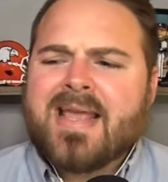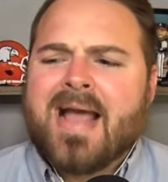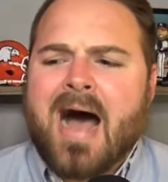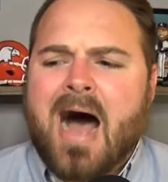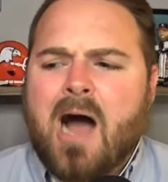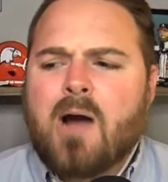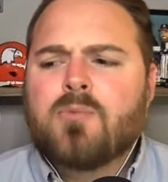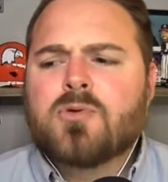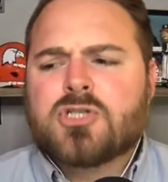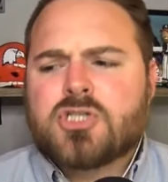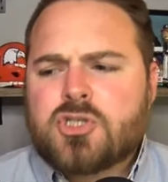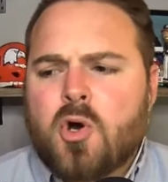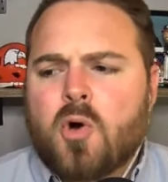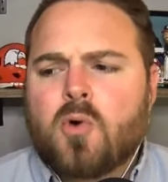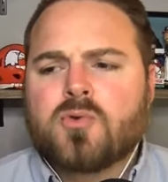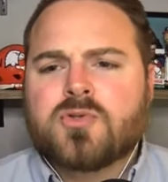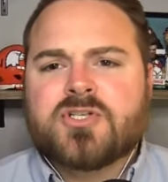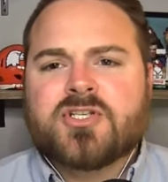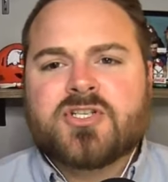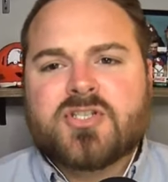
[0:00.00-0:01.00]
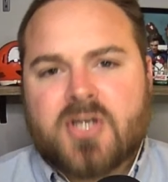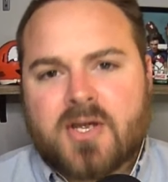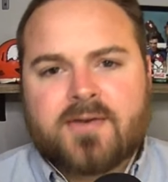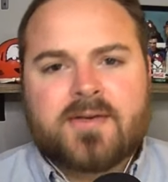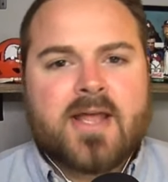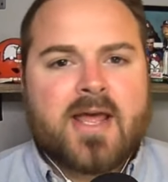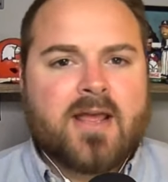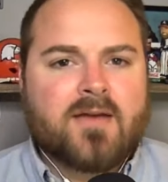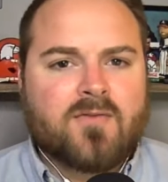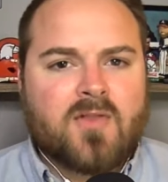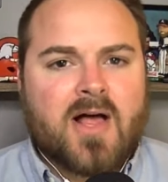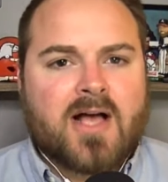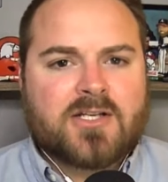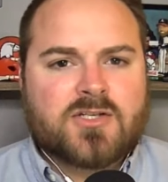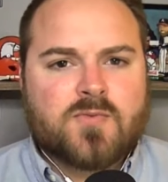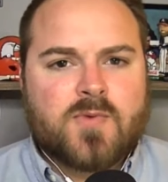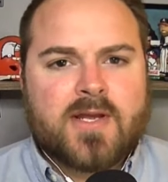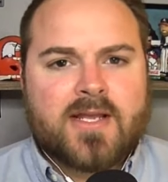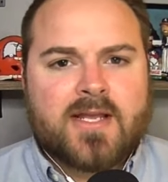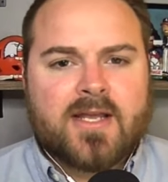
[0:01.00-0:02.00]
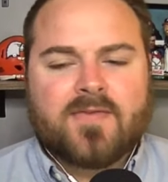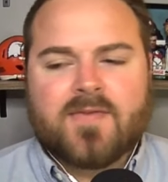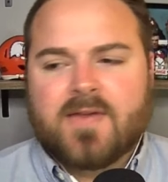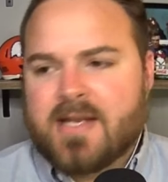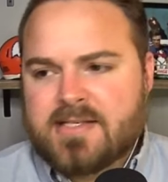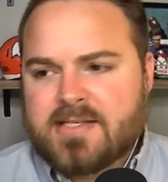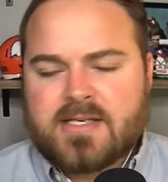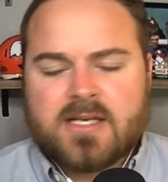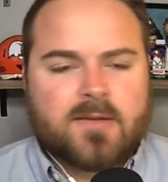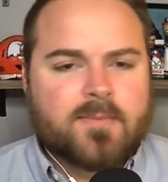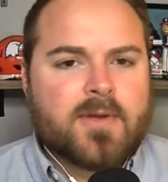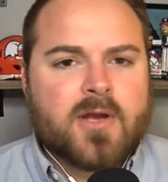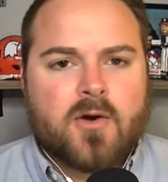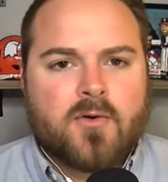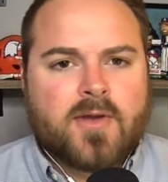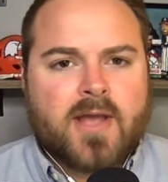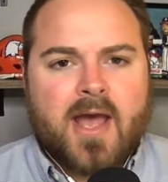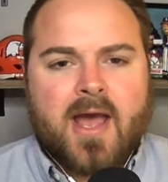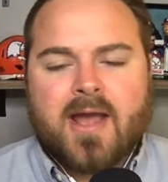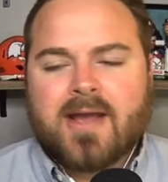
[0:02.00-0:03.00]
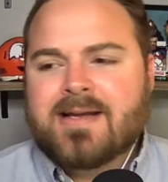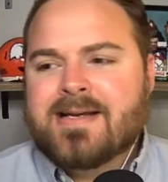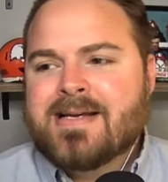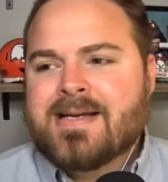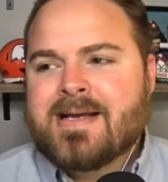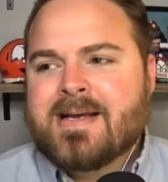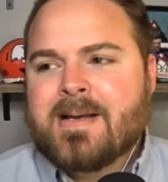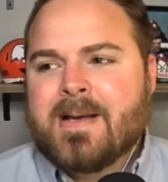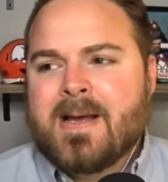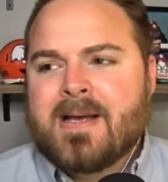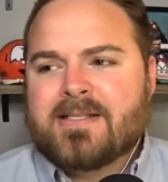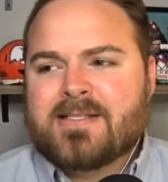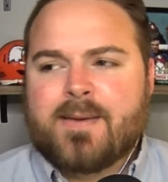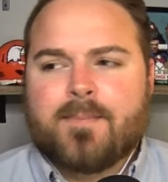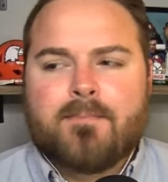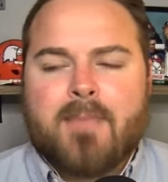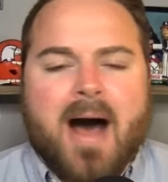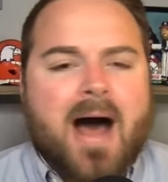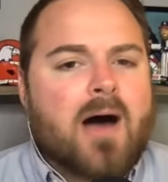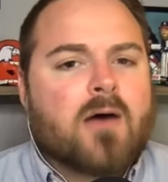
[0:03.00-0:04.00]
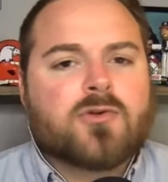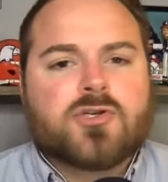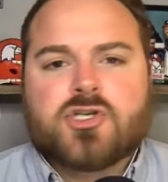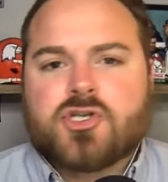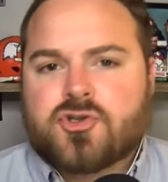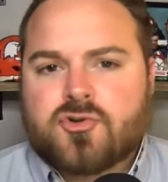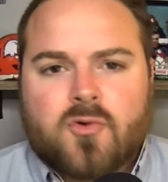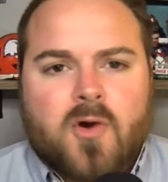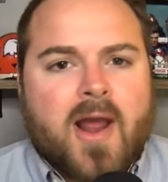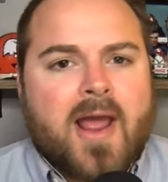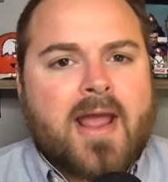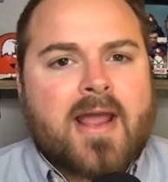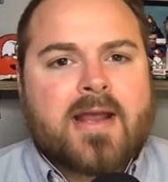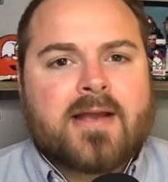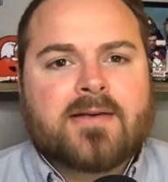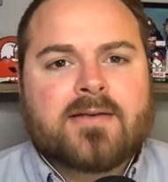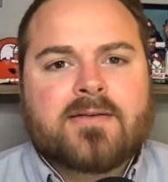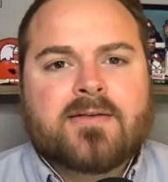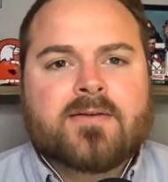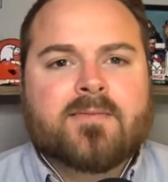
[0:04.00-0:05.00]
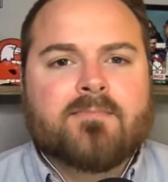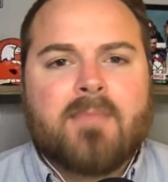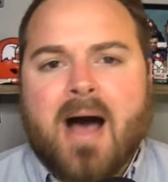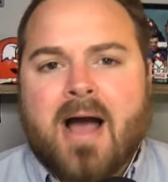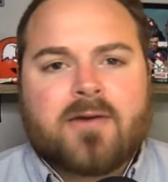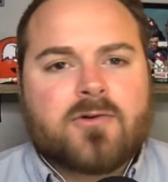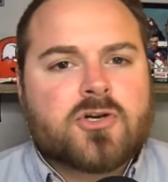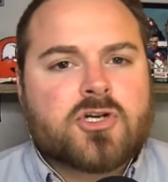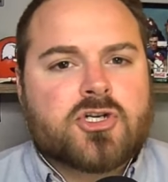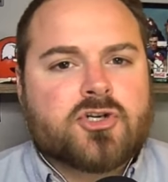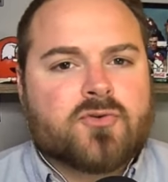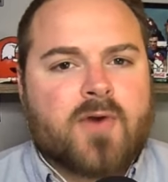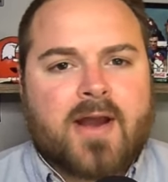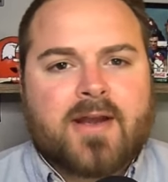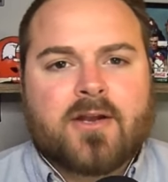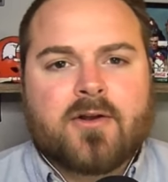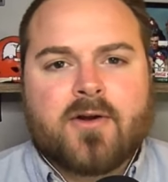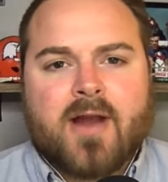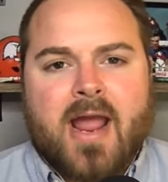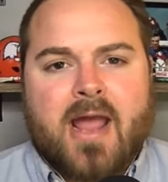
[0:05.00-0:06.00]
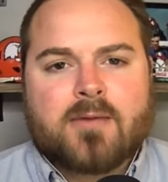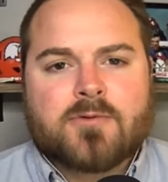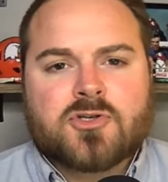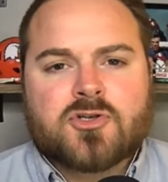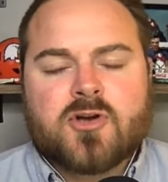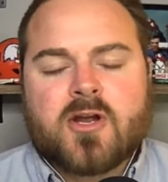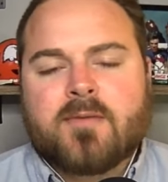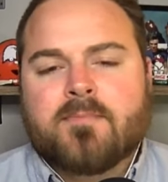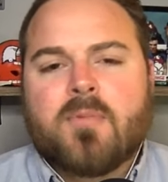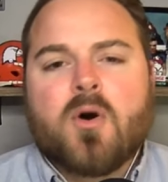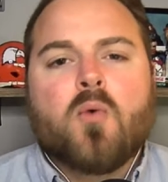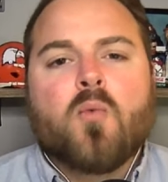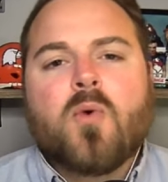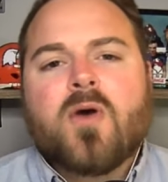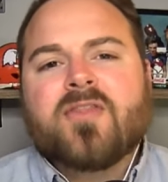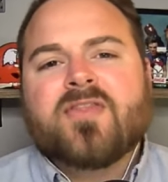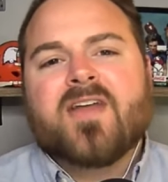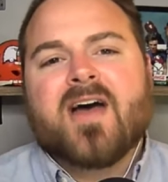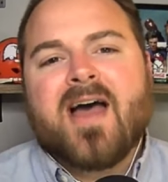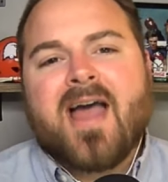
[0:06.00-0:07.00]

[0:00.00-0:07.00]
I was told Sunday of last weekend that he's going to be okay. It's a mild strain, minor strain in your hamstring, but with a